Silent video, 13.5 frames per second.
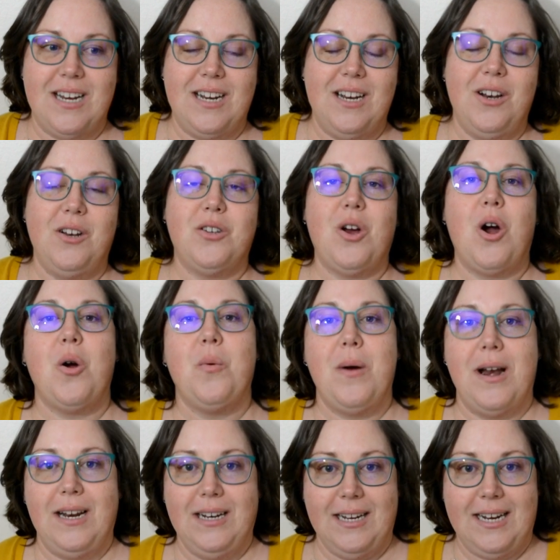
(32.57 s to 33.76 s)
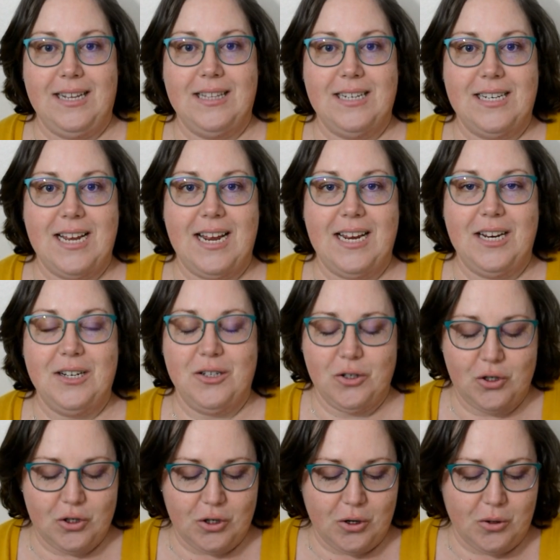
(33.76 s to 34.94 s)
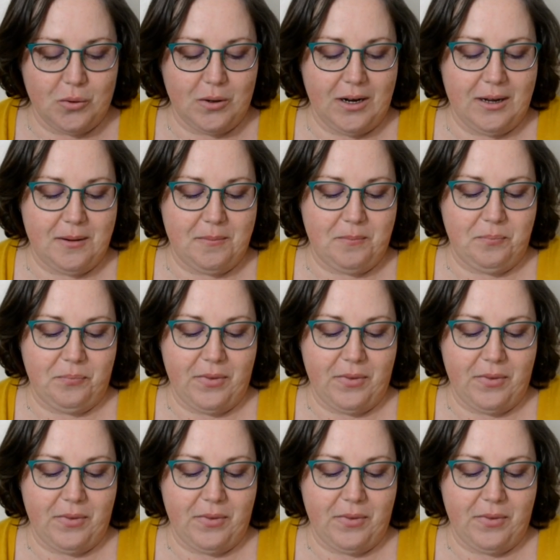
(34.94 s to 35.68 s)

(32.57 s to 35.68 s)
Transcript: and it is already late in the day, so,